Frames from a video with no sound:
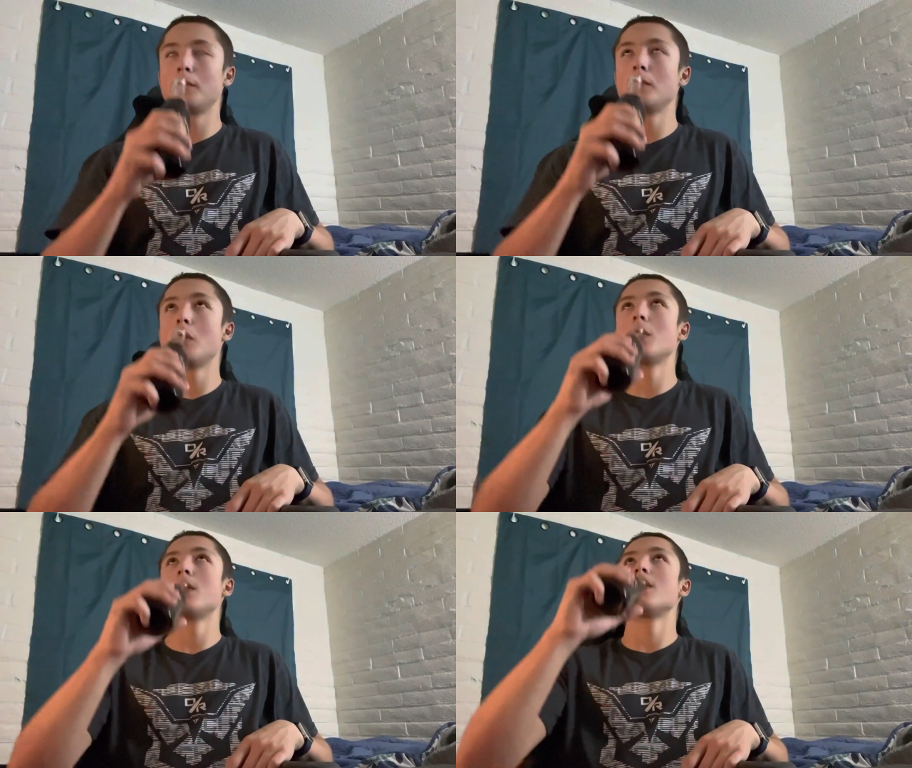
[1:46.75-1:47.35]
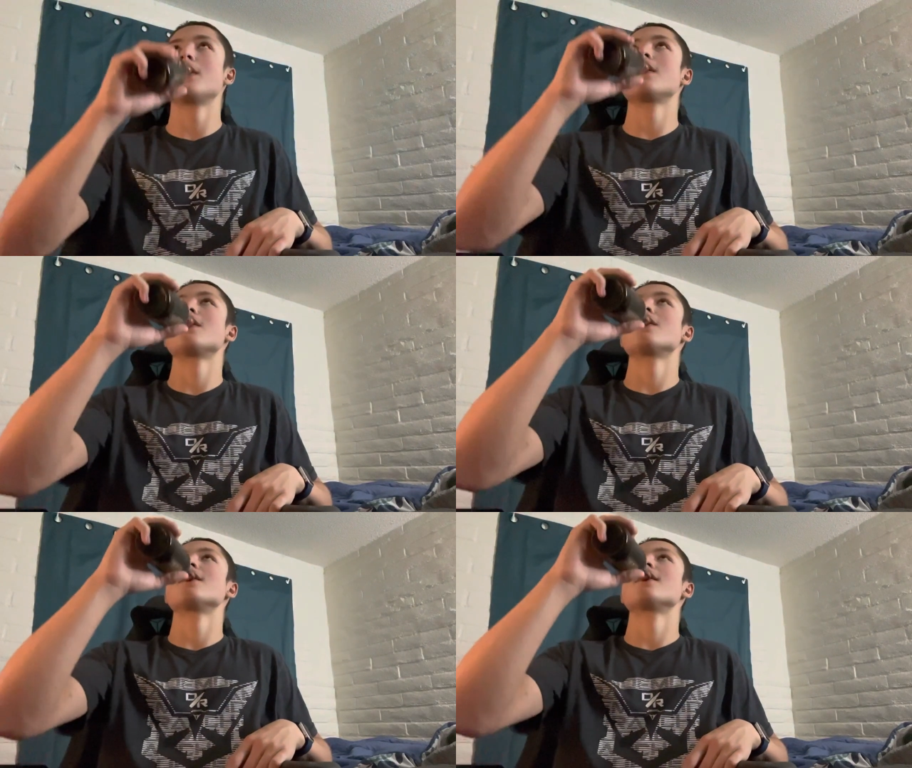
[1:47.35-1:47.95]

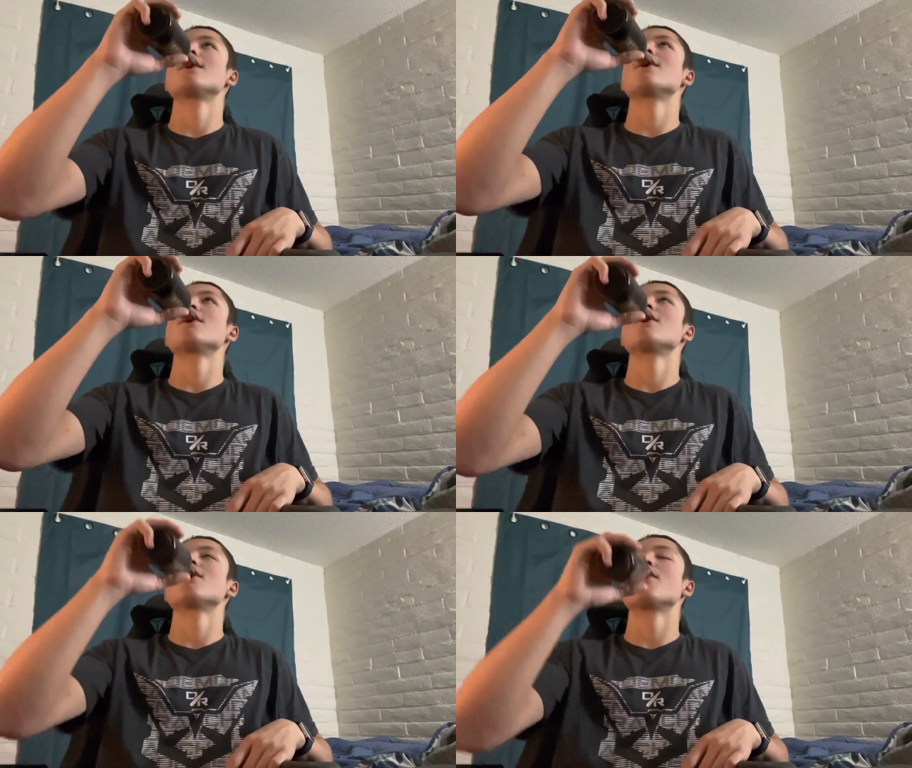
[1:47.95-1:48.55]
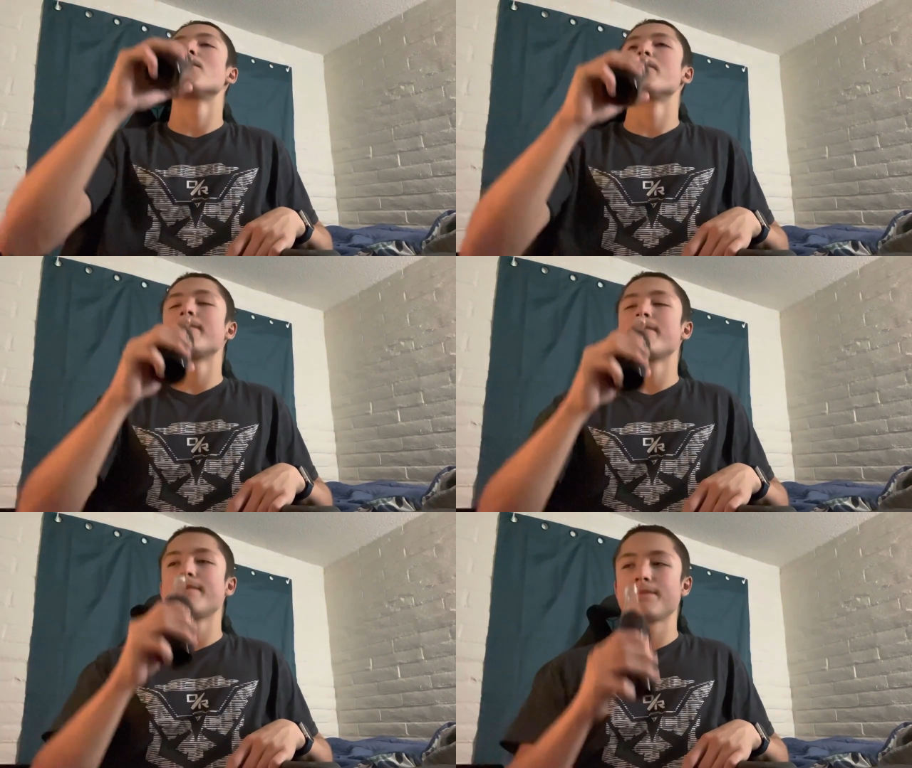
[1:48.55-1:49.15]

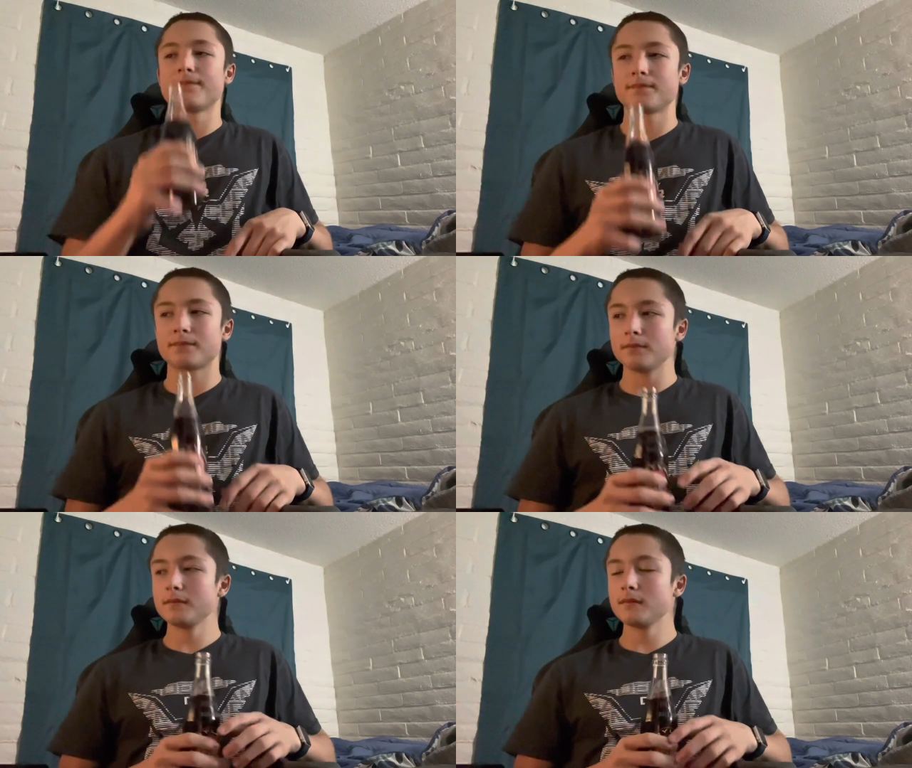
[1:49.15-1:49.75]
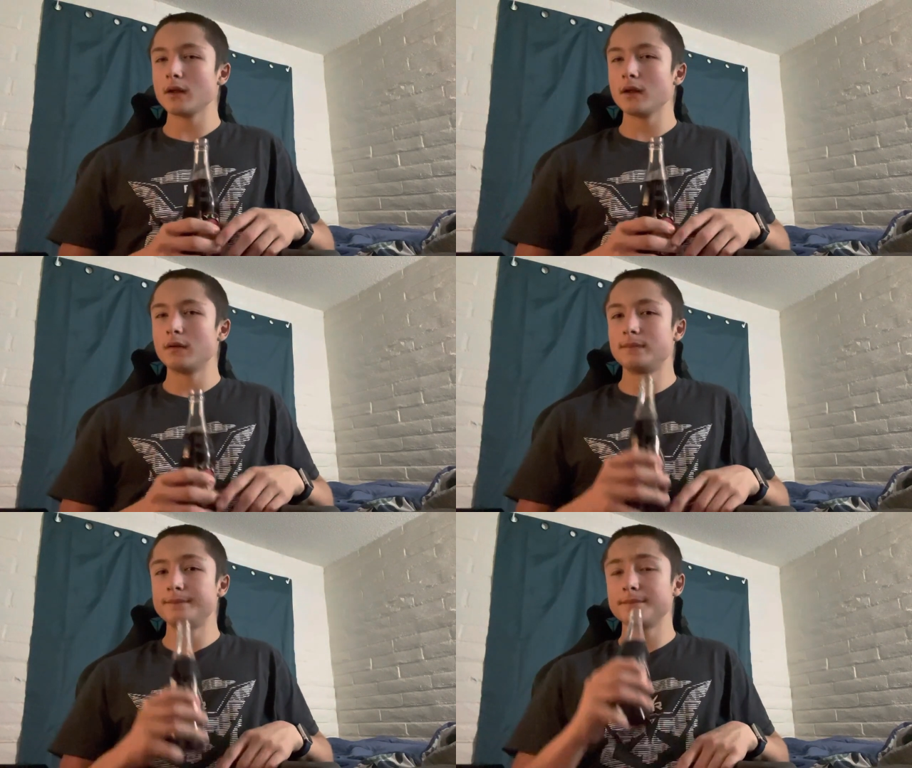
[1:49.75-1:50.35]

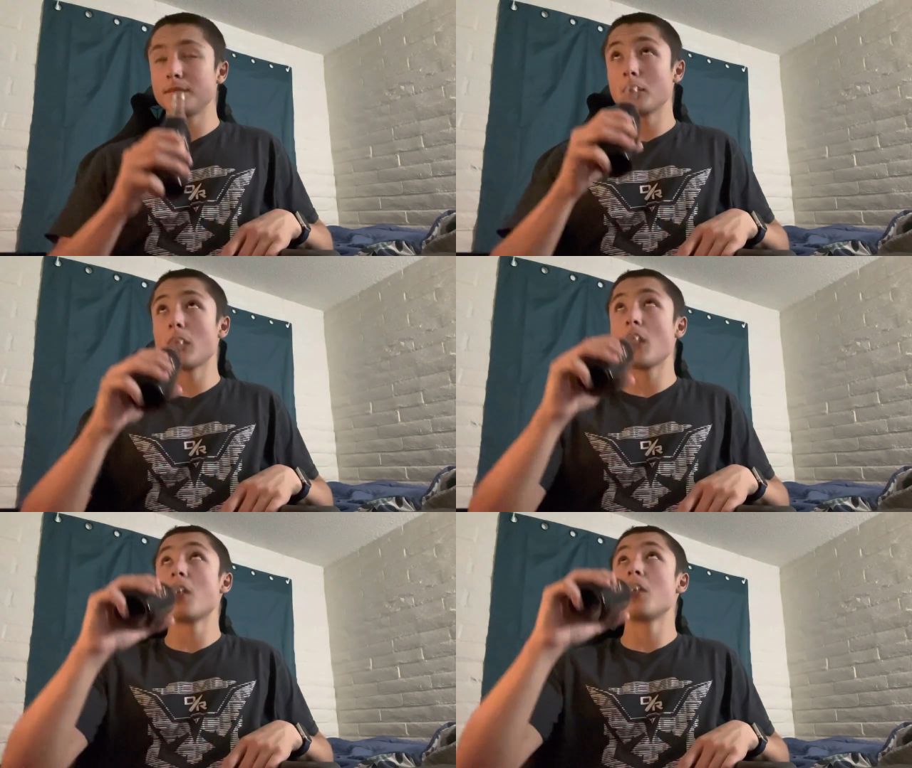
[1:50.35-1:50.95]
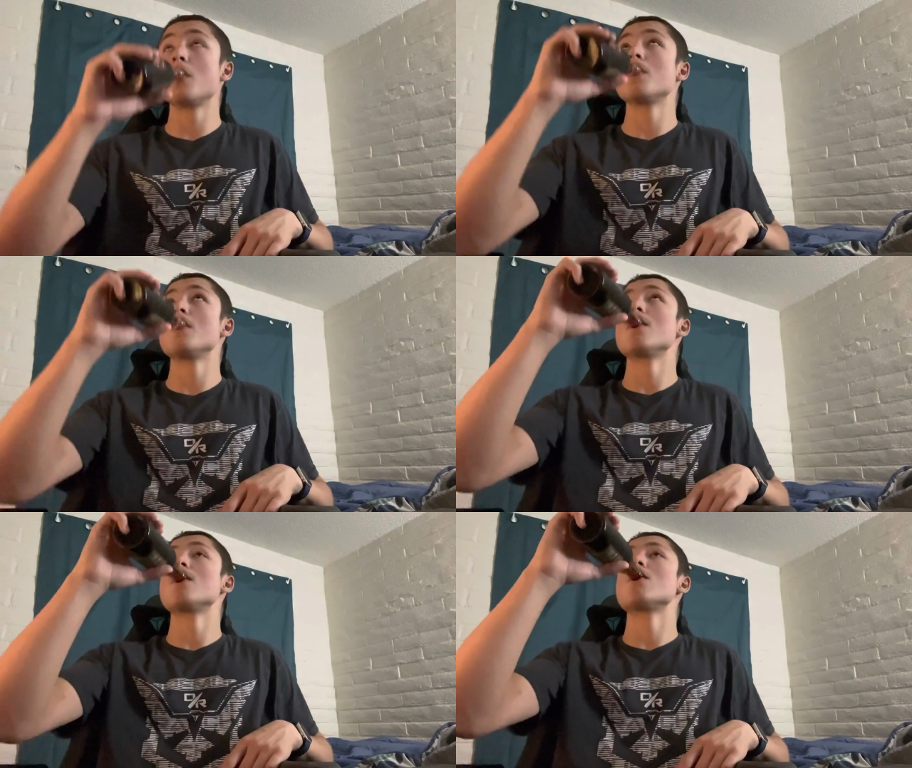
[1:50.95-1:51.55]

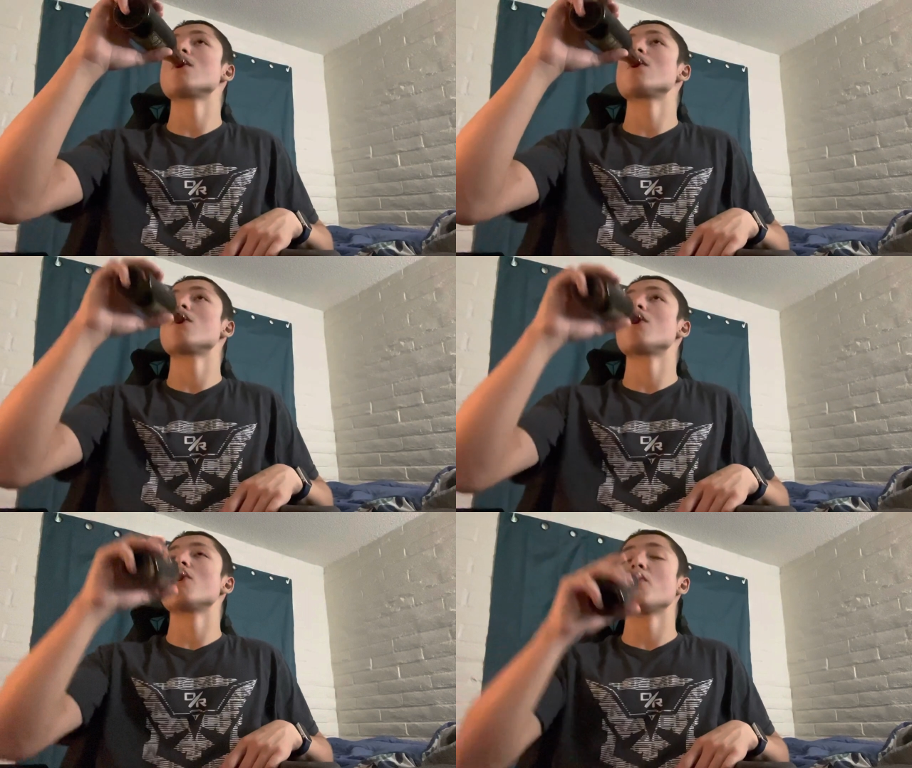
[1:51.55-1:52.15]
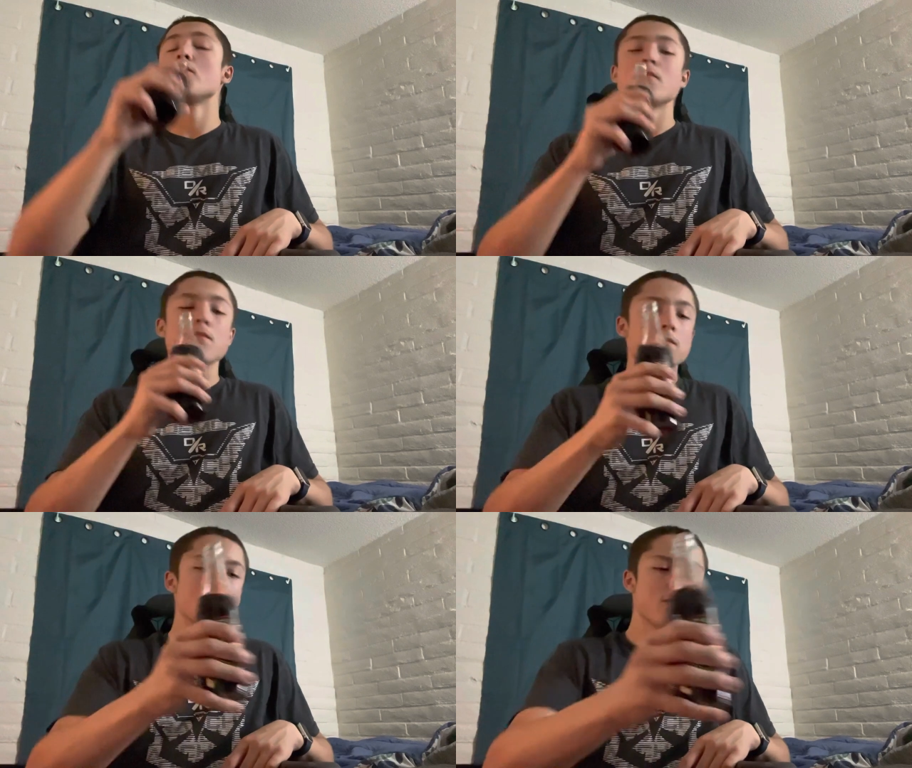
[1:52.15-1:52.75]

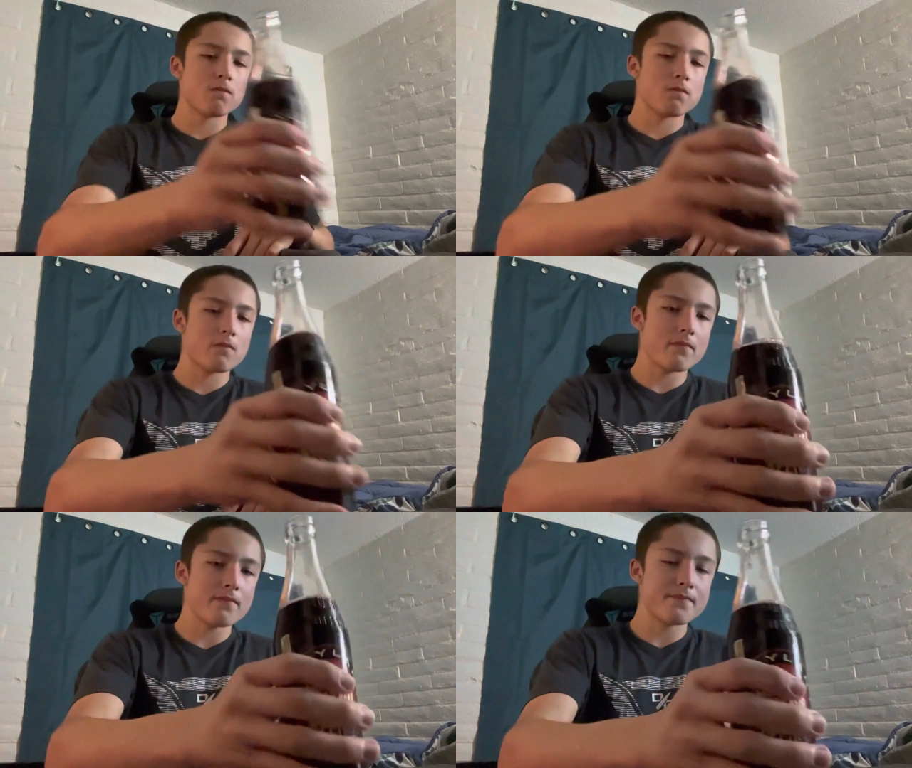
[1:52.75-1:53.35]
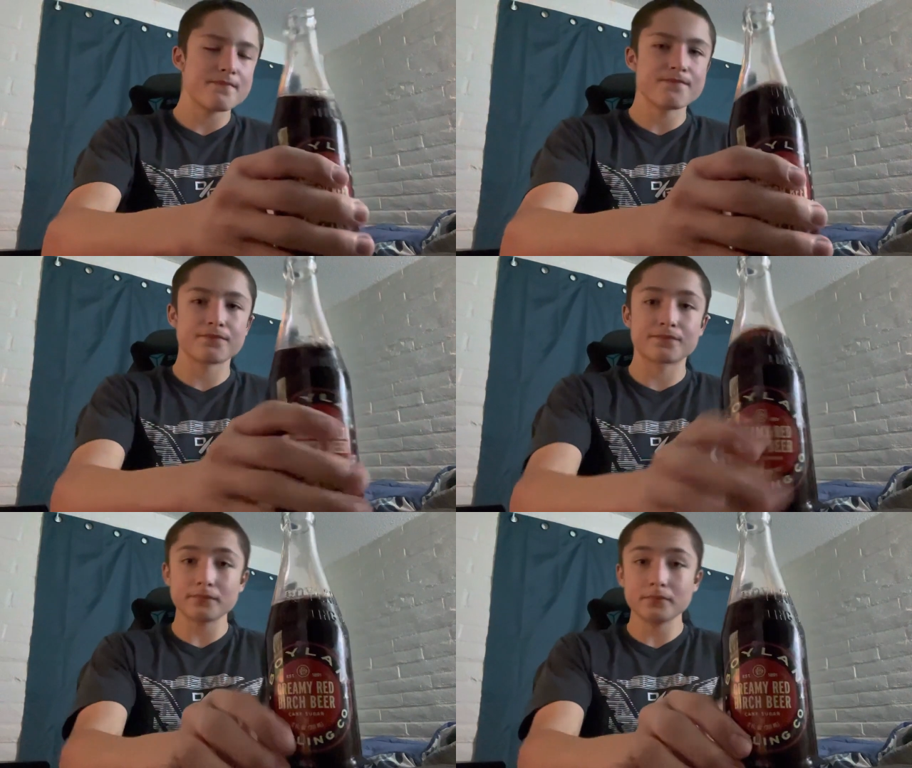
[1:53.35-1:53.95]

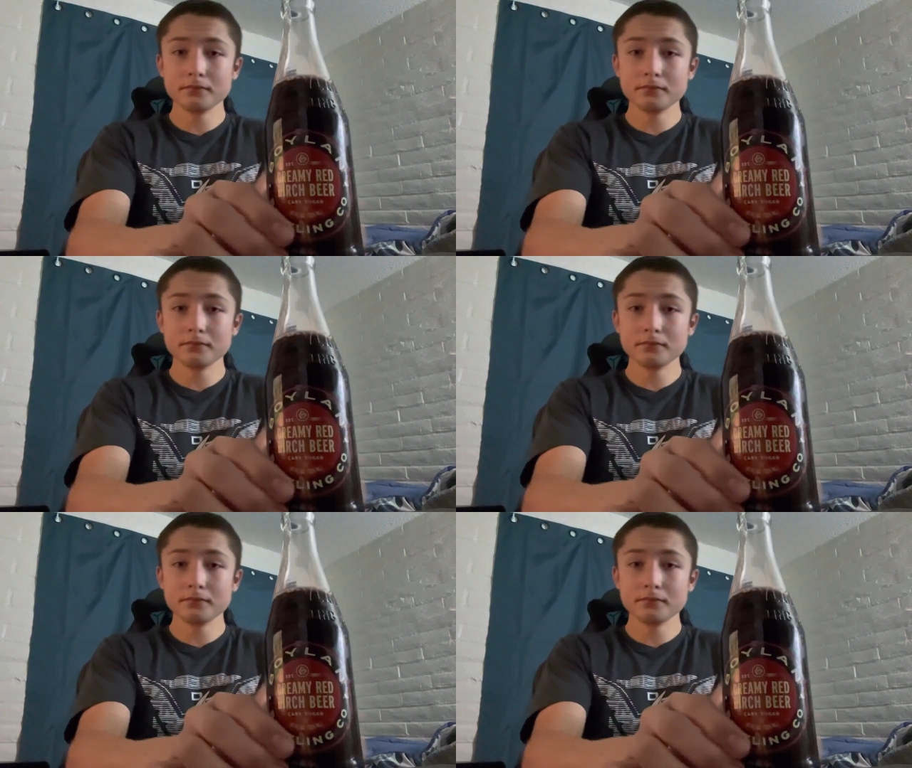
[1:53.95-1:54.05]
Nobody speaks.